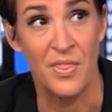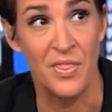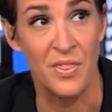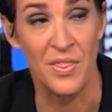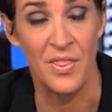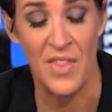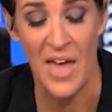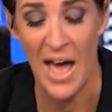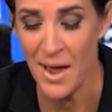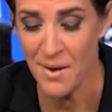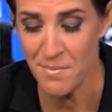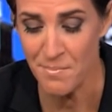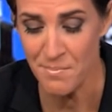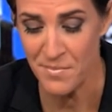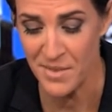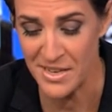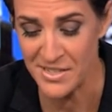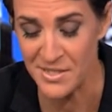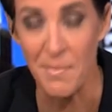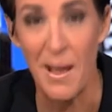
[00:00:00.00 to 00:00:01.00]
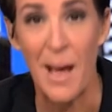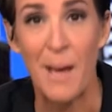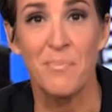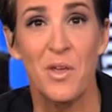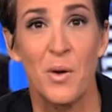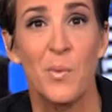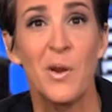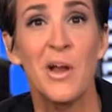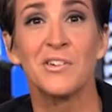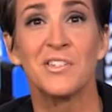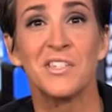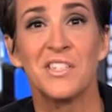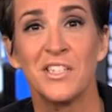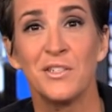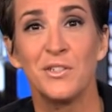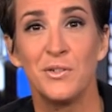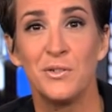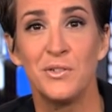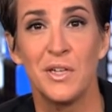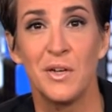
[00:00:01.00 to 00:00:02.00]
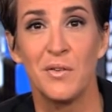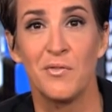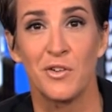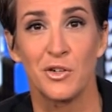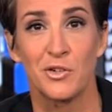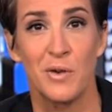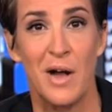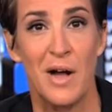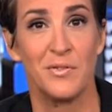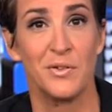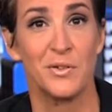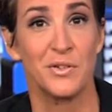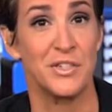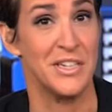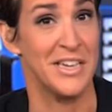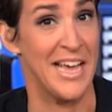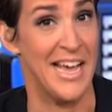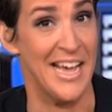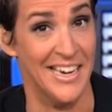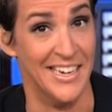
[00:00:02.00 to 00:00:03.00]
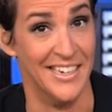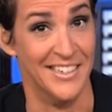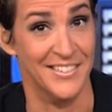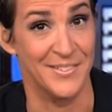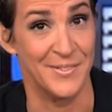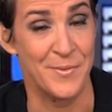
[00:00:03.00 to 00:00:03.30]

that is a map that we are still using for travel today,